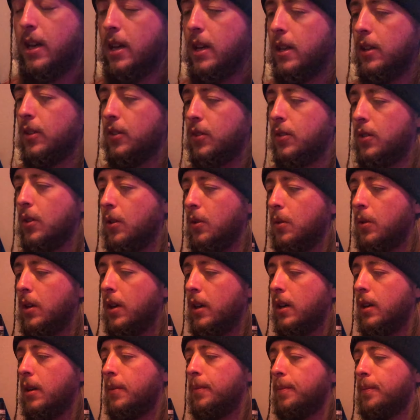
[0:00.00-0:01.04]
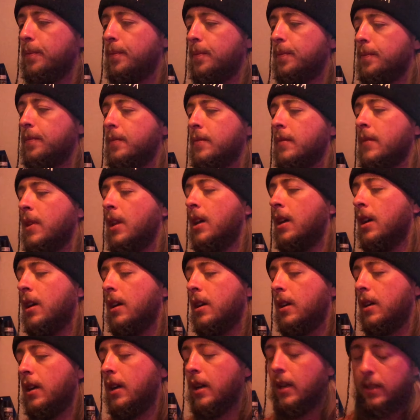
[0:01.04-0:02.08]
So,
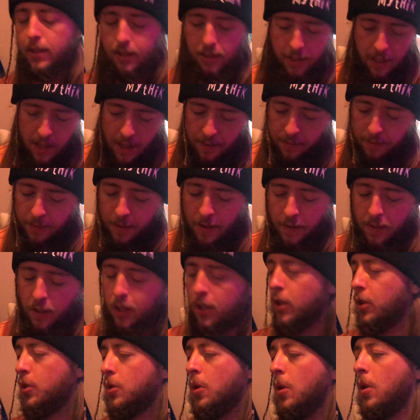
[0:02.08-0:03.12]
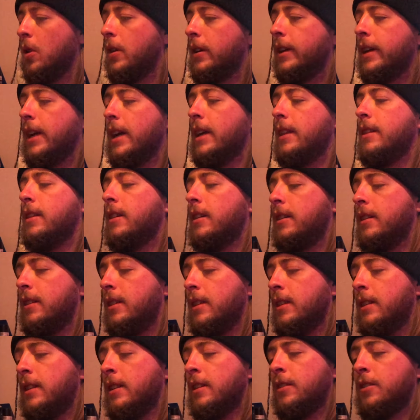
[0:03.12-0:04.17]
I still haven't found the controller yet.
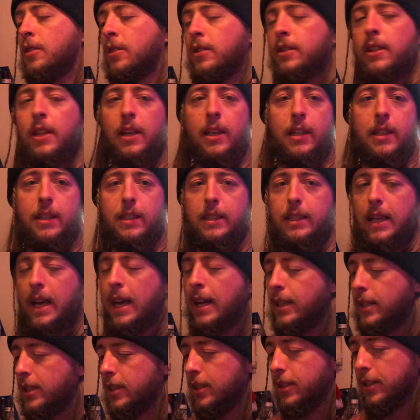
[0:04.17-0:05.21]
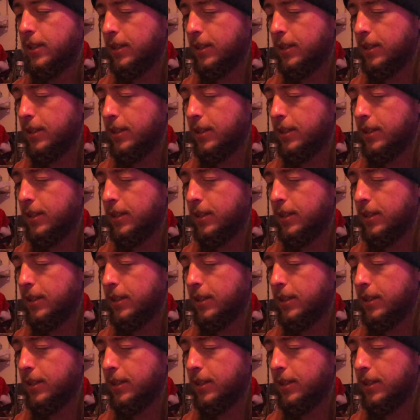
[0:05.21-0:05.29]
This looks like it detaches.